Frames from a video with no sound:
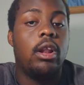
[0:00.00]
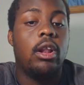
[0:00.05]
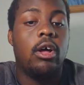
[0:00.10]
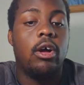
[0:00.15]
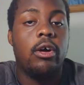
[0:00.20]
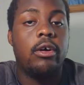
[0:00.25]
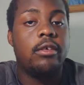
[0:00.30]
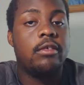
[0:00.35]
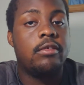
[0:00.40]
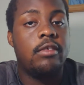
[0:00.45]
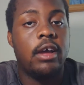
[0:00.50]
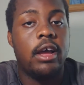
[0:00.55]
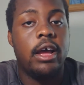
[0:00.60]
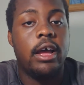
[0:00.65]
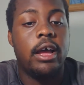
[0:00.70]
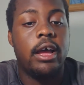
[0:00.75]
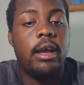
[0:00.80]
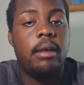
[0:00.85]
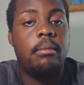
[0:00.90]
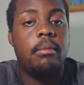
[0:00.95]
a long
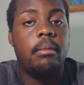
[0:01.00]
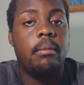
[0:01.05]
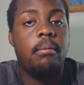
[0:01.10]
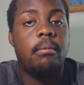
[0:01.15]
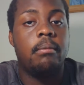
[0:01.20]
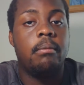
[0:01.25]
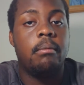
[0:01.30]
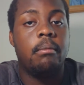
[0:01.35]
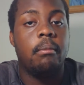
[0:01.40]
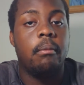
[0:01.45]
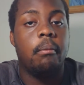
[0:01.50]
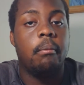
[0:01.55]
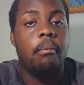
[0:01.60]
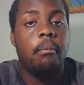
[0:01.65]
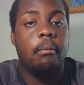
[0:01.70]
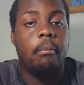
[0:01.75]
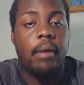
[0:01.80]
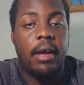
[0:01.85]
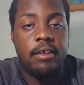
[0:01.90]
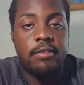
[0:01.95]
time,
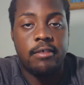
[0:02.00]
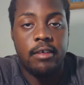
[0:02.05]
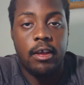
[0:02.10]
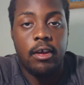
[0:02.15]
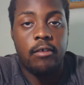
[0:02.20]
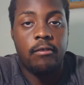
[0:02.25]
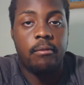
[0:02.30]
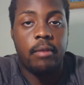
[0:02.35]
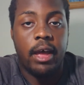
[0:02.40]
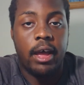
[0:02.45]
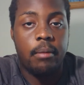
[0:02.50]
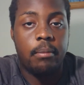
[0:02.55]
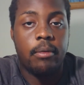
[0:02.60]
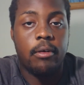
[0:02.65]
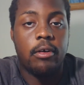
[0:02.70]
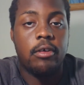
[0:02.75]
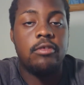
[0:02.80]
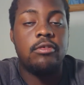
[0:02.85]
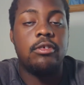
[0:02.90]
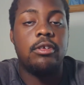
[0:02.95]
myself, I
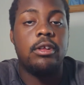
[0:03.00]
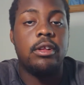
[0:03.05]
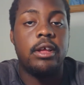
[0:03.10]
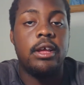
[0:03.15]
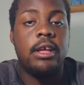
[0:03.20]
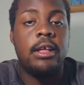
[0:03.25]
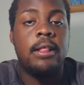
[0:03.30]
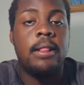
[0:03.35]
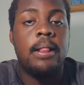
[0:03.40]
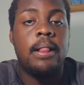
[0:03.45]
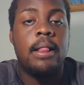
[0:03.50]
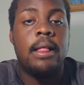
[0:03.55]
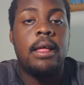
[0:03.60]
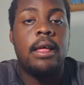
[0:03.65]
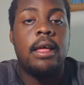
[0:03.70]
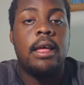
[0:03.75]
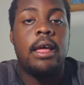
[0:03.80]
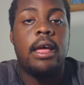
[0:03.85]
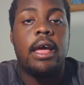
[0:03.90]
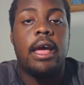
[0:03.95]
personally
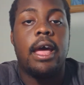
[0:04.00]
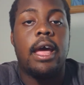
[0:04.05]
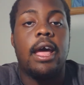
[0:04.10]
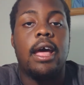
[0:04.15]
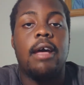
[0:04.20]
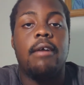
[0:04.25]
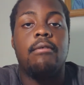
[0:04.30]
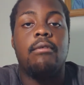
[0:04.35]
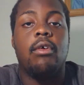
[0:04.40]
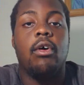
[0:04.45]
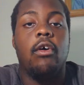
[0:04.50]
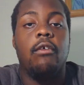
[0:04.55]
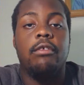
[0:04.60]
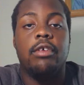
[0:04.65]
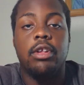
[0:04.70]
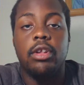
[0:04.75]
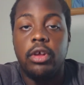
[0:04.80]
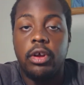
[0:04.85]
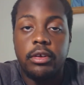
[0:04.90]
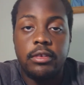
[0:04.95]
have
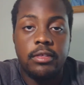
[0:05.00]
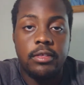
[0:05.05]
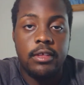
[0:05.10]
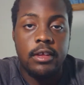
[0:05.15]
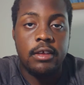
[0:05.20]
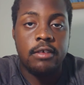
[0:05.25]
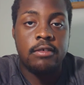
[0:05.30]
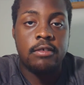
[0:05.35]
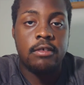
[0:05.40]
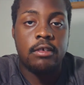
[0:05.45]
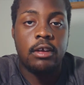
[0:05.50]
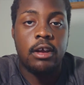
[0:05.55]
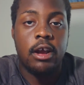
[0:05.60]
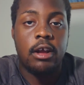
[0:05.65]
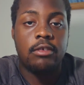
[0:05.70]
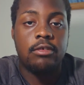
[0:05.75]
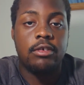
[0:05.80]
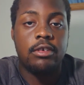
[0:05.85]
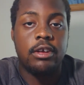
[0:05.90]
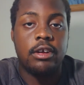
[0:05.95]
overlooked this
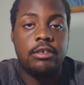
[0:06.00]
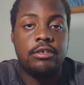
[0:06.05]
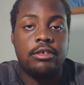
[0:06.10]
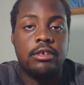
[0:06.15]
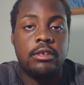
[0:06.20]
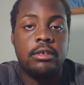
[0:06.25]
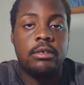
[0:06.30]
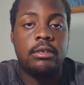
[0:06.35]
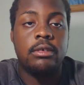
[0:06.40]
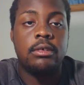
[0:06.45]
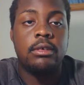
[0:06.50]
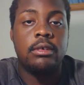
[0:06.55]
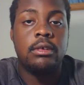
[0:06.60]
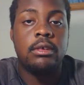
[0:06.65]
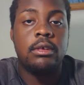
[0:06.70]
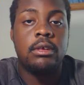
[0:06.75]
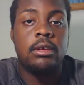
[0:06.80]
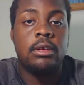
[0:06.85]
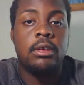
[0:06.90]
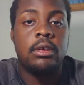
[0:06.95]
contradiction.
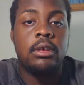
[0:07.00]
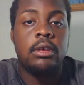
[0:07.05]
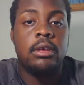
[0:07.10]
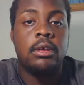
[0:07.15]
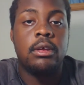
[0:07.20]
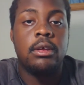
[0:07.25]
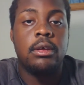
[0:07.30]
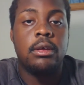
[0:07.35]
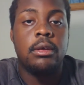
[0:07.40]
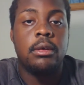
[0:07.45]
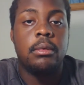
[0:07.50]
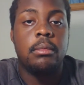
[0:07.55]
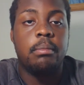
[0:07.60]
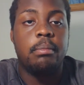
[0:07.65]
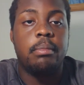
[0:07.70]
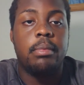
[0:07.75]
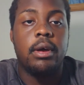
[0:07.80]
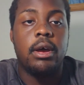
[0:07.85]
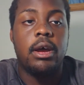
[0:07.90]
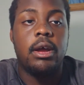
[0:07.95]

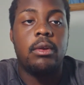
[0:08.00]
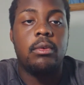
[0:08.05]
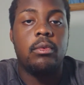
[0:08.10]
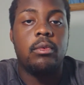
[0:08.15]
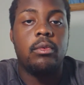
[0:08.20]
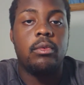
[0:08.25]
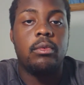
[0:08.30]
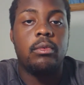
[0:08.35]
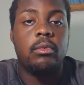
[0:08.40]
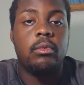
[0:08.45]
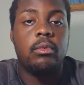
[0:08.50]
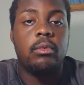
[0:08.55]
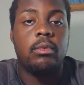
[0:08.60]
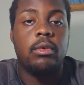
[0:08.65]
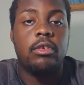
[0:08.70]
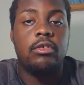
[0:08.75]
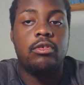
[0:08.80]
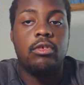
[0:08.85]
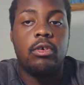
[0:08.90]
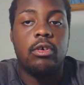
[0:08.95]
But
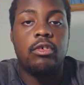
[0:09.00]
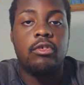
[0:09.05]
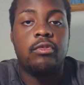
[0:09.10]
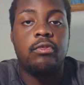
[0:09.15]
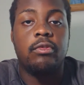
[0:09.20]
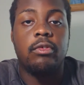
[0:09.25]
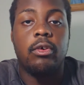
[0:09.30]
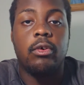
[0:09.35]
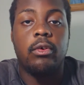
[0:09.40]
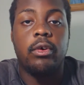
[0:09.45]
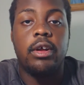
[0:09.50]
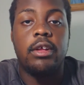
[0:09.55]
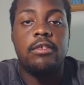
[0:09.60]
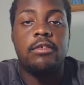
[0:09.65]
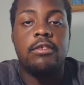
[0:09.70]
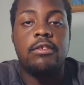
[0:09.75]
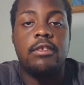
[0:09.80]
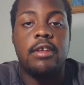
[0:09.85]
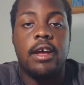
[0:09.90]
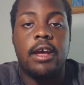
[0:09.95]
what George
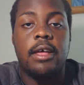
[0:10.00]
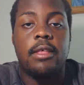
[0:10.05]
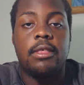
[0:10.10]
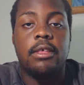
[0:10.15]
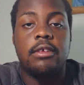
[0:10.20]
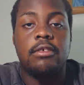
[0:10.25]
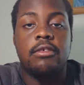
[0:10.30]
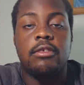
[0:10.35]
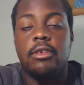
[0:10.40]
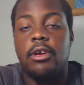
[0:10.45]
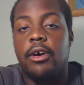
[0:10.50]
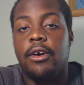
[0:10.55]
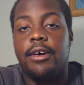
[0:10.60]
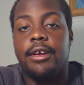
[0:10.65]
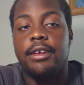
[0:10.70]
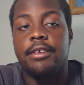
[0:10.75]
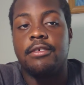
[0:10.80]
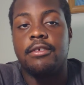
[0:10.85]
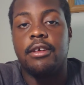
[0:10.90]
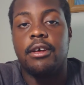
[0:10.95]
Floyd's death has
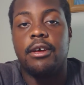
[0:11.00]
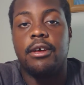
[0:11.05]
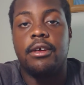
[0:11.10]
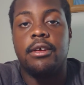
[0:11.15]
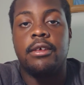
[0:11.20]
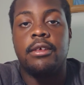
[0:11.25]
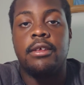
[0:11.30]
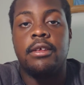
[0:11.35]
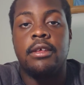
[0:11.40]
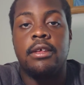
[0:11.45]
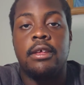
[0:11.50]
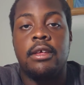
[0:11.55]
taught us all